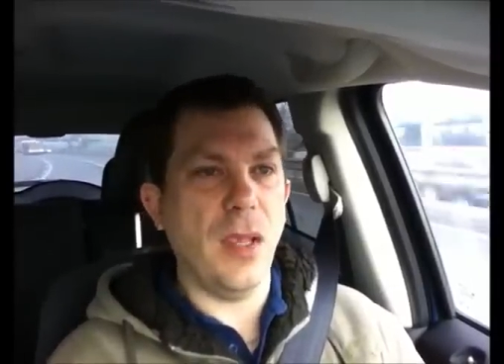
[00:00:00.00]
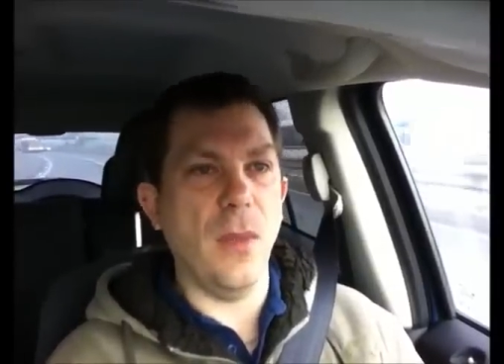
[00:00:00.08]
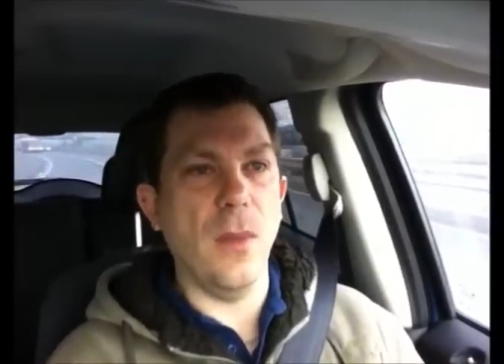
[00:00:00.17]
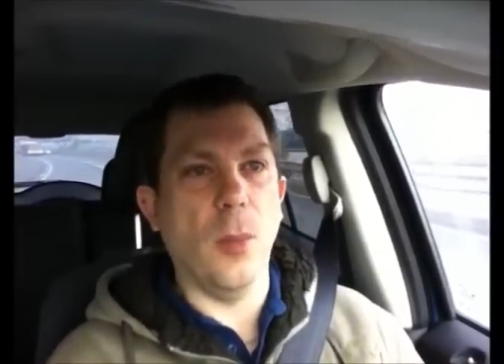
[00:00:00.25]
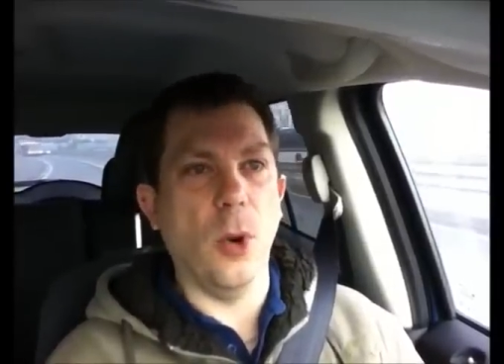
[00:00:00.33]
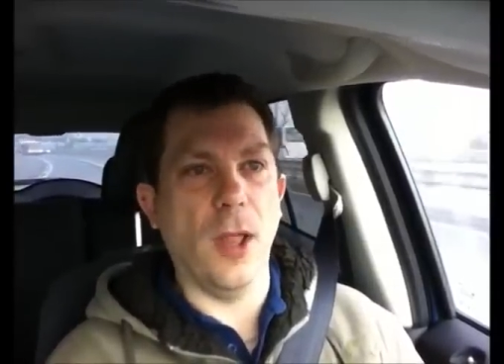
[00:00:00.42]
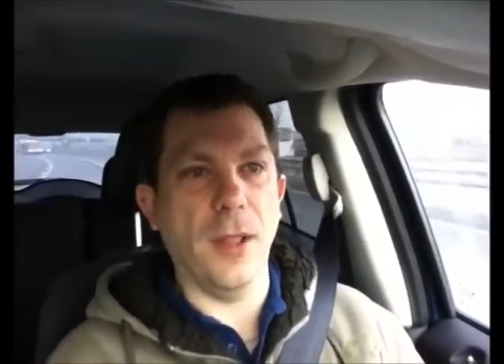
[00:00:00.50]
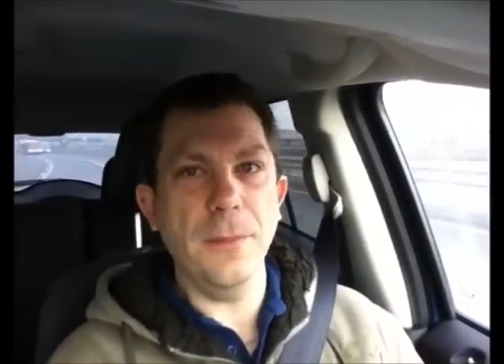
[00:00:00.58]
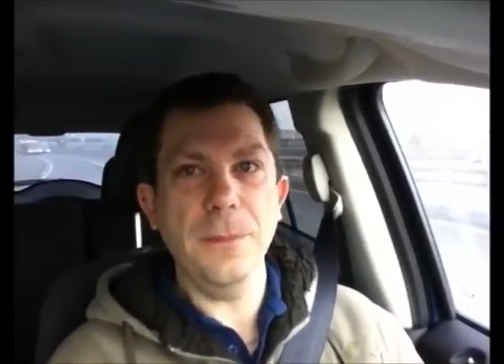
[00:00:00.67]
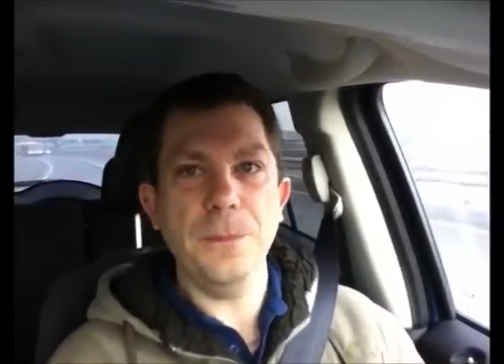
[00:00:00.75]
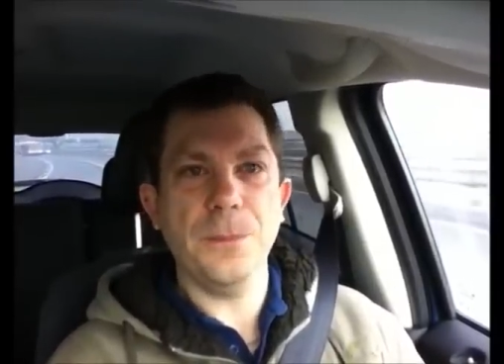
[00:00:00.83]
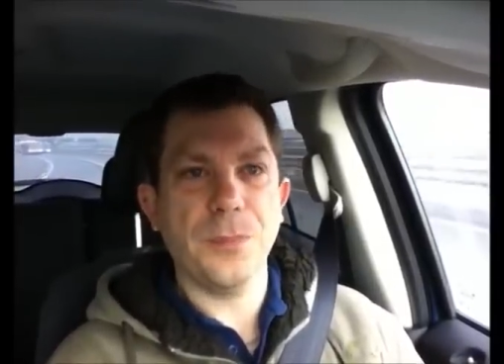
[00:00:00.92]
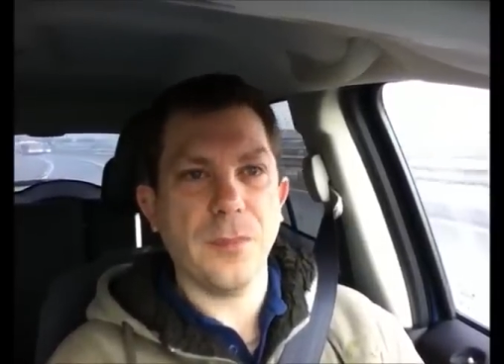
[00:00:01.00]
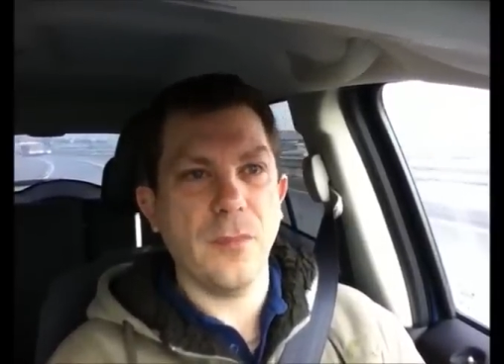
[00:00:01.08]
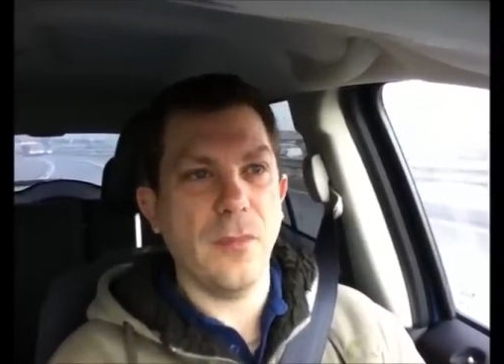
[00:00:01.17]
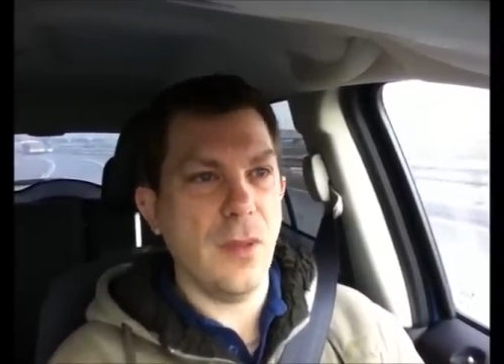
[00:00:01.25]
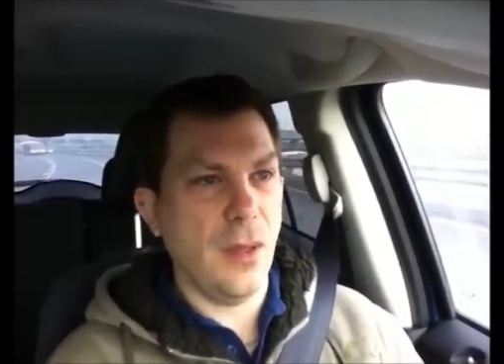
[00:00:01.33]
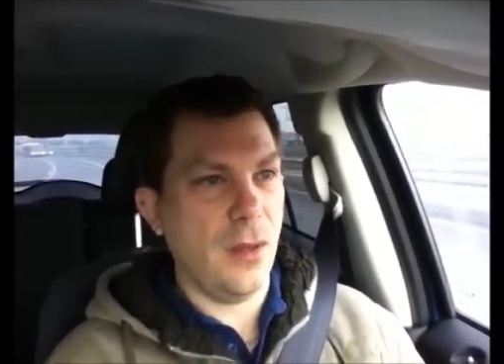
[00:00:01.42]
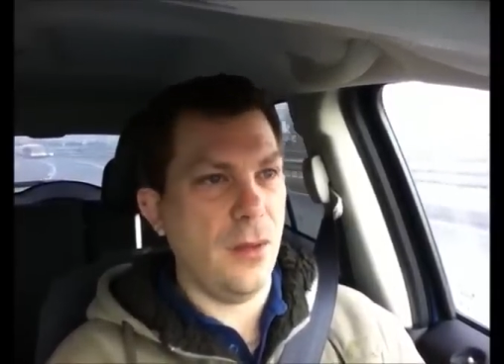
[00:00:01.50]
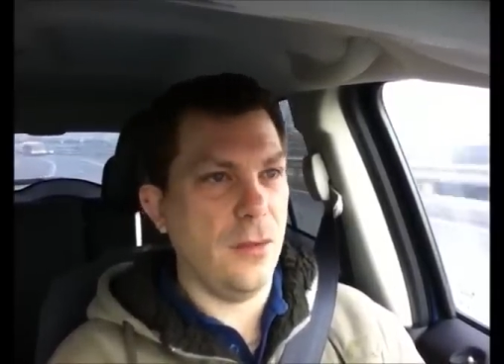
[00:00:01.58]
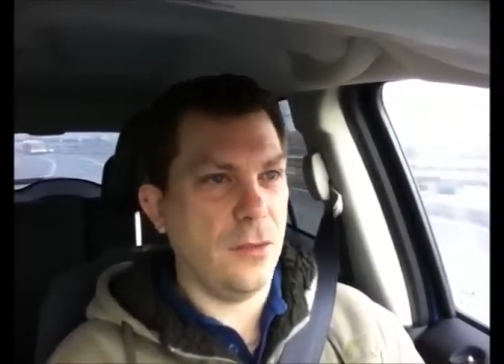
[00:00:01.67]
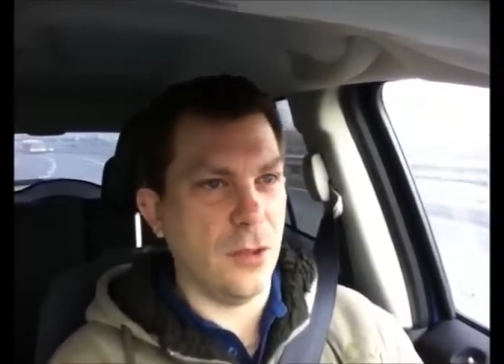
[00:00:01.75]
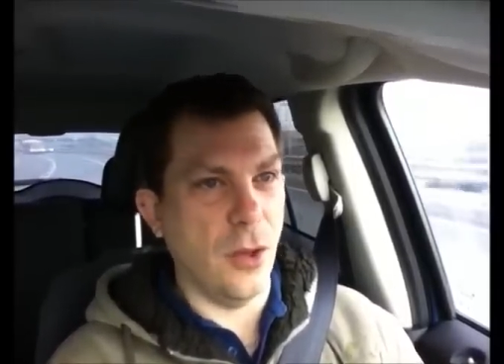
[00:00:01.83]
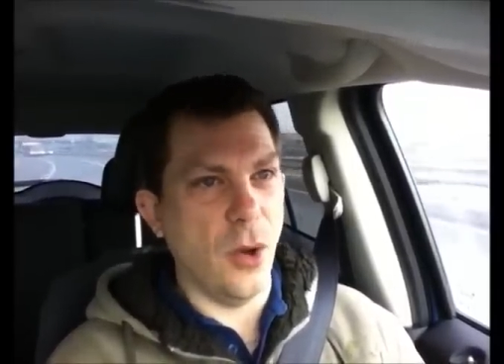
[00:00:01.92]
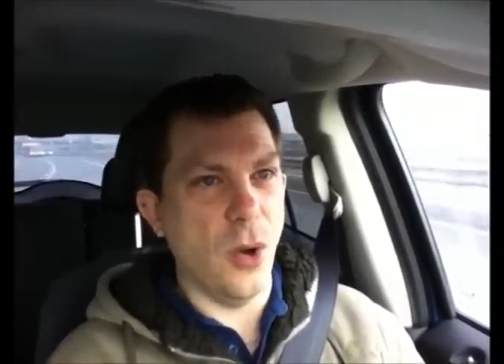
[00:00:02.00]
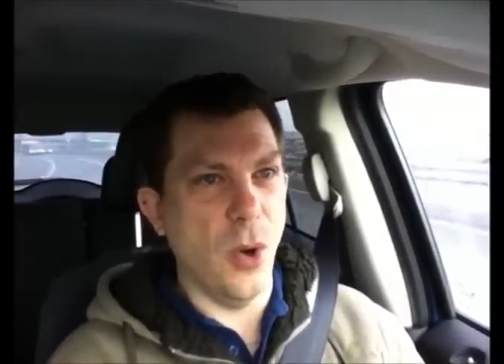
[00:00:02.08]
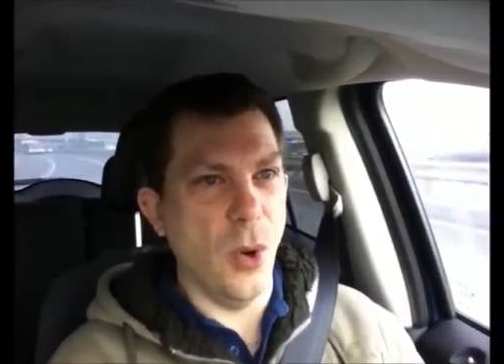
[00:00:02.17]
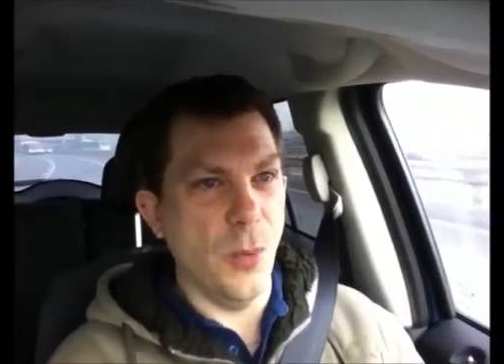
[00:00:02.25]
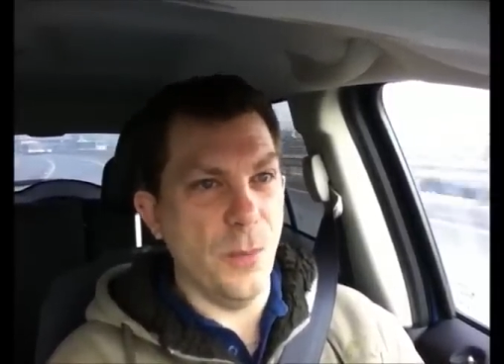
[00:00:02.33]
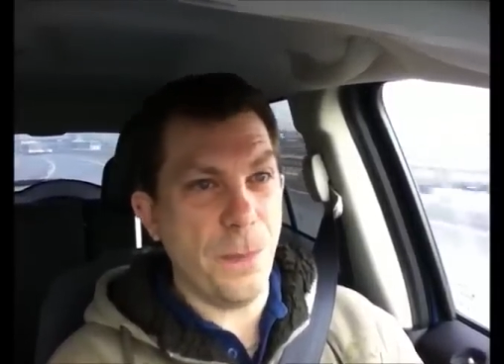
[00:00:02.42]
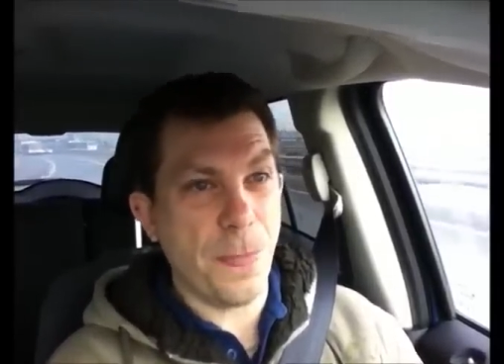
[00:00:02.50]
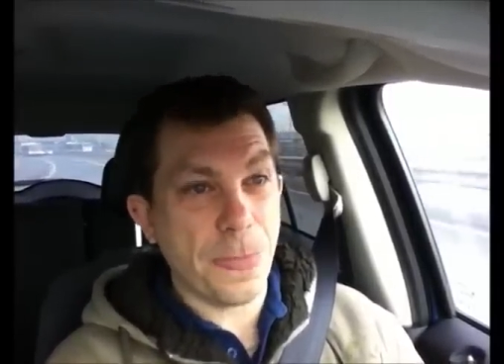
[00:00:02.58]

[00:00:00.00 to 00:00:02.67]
in the morning. So